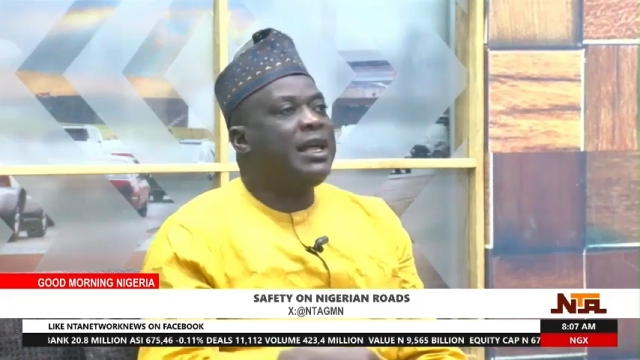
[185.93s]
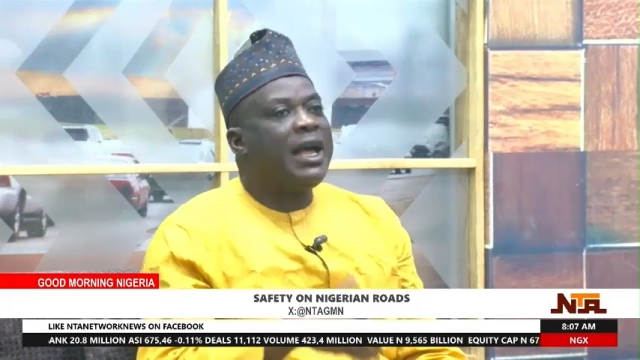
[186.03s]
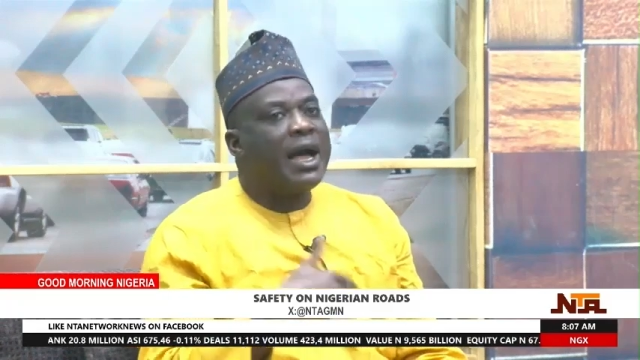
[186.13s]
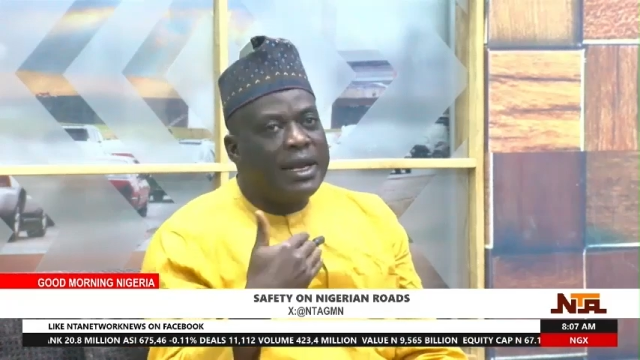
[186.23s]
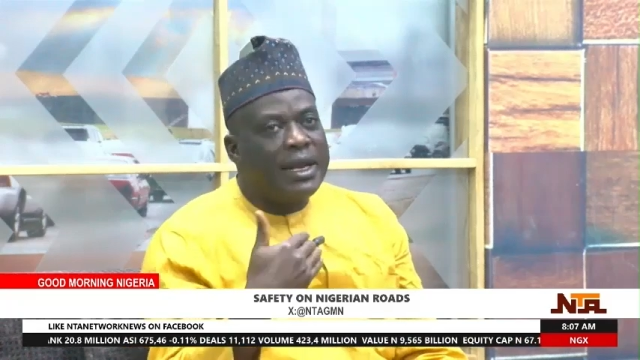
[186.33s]

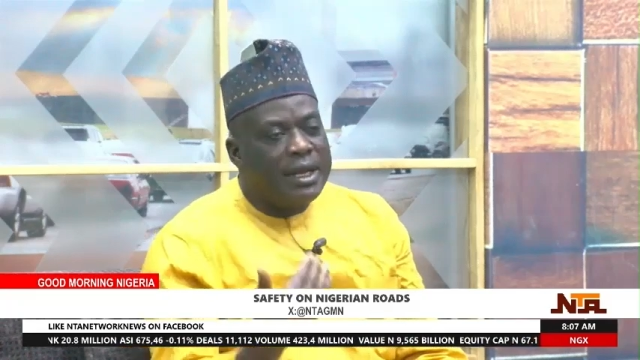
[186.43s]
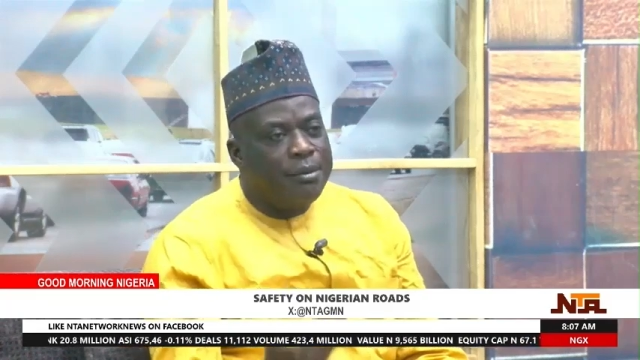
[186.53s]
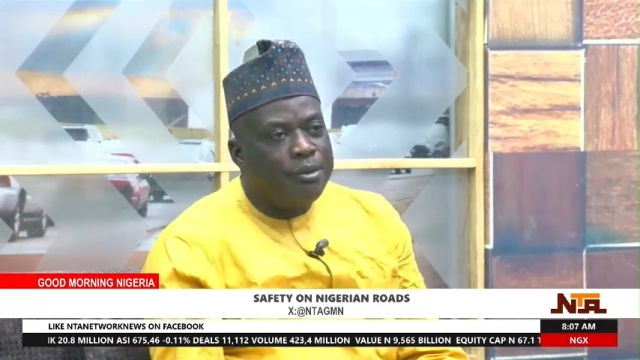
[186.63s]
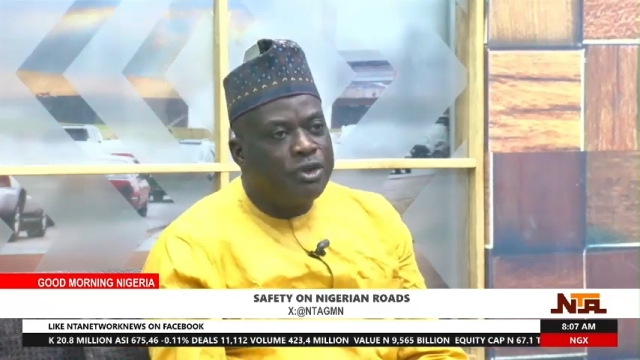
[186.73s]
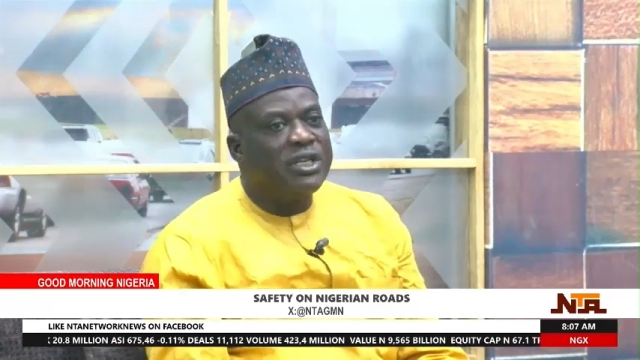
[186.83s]
And in
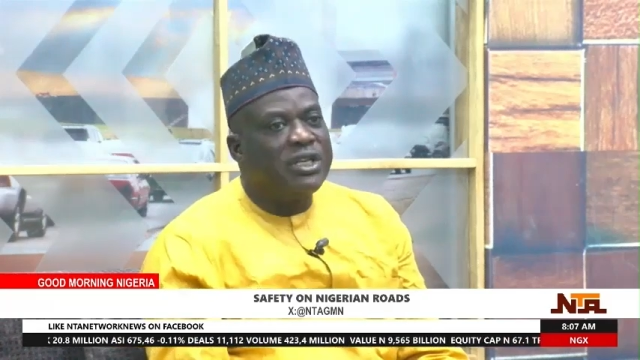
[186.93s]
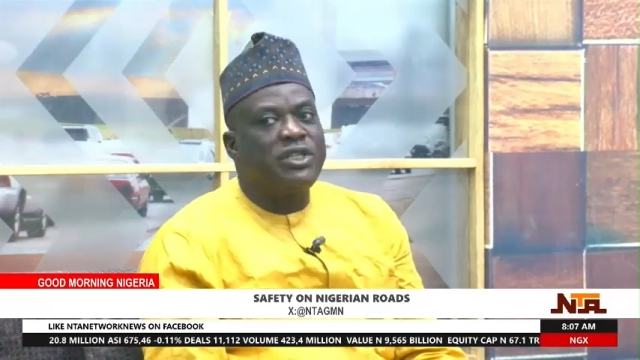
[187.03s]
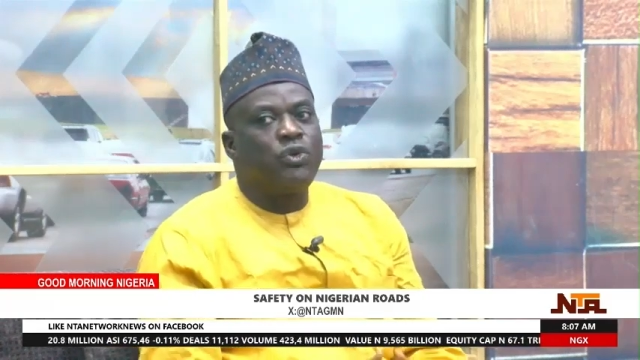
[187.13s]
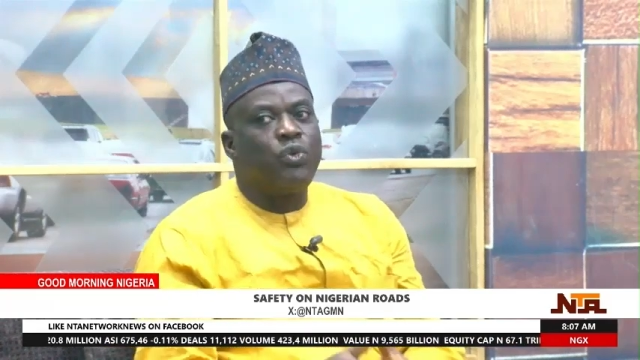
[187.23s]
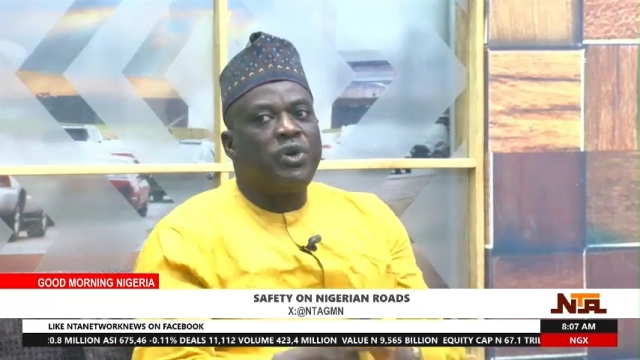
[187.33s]
most cases,
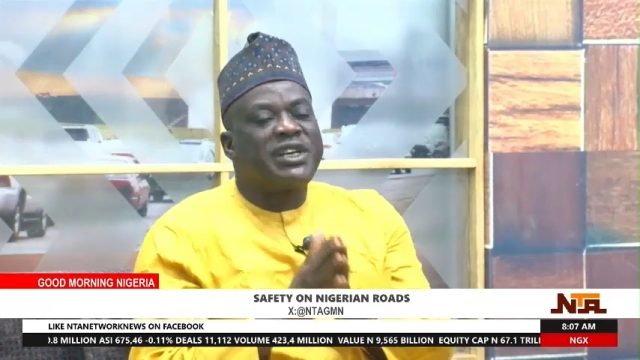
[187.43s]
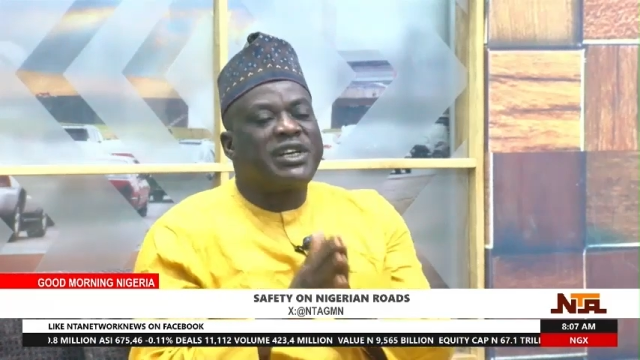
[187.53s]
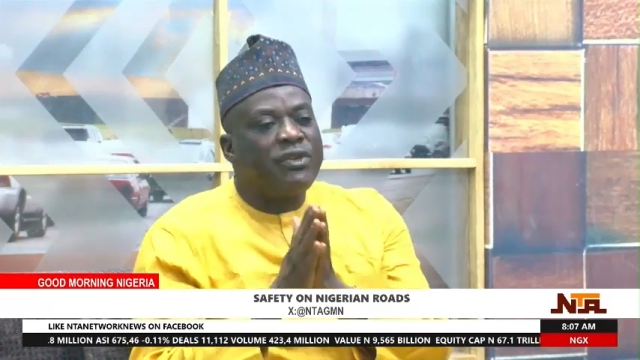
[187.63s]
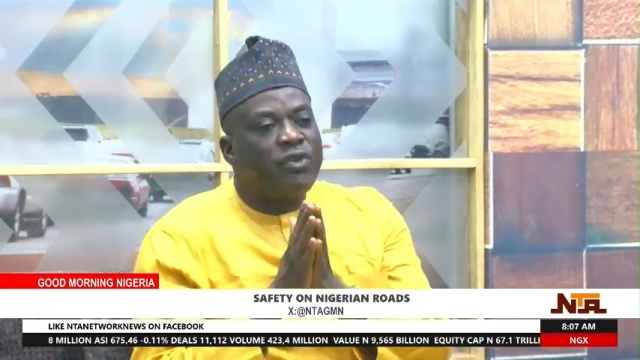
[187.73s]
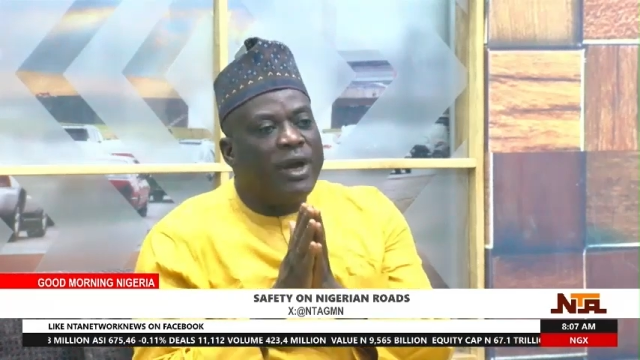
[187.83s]
we
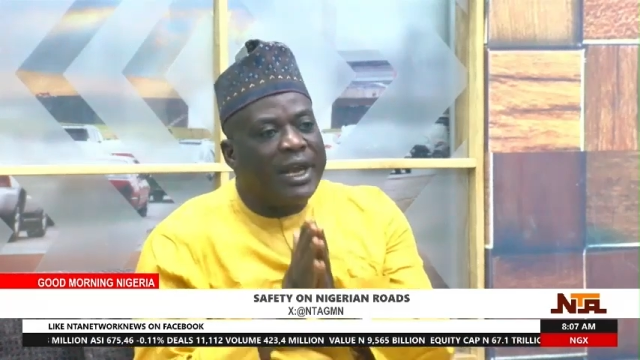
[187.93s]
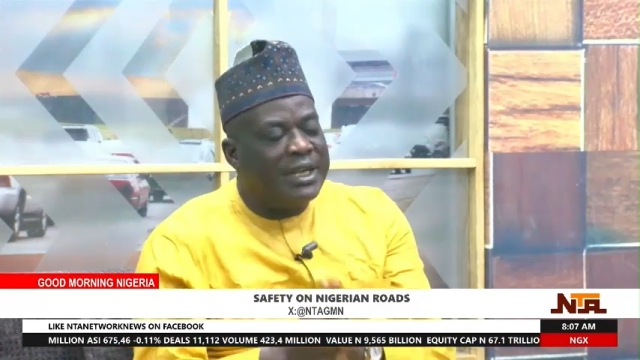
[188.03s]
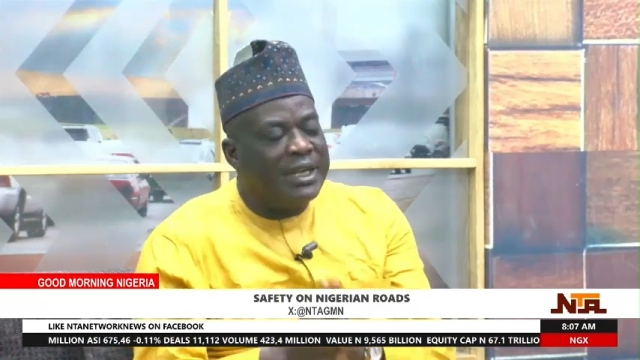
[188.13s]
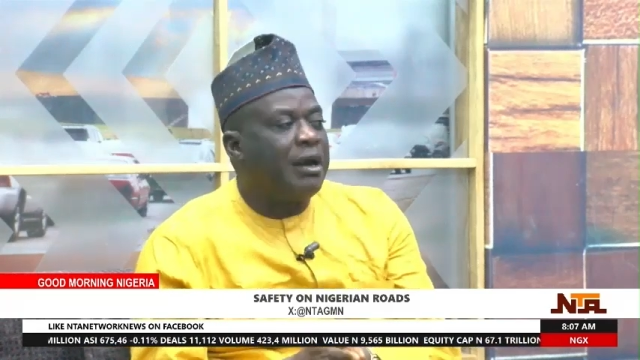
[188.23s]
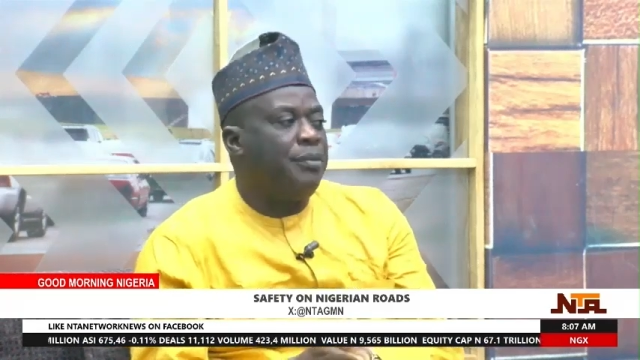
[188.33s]
try to
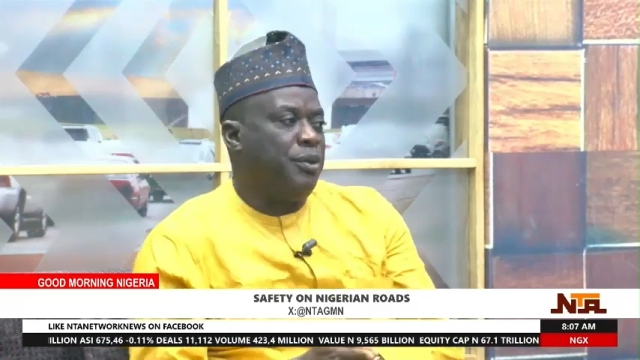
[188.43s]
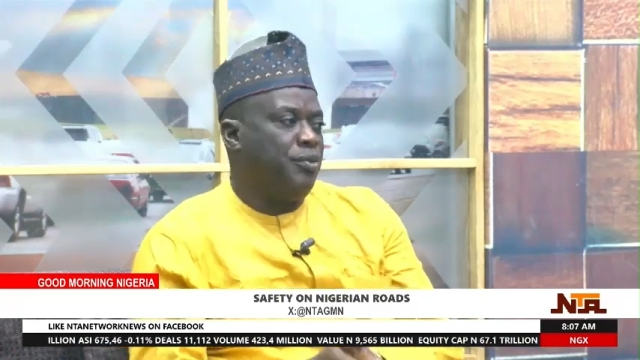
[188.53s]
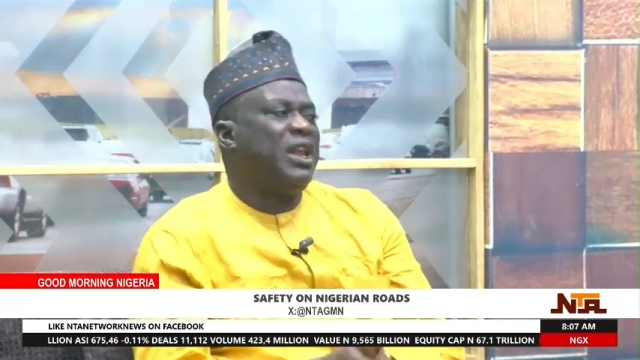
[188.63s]
enlighten our people,